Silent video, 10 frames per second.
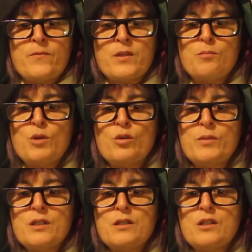The
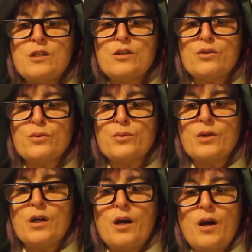moment he knew
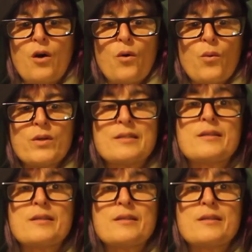was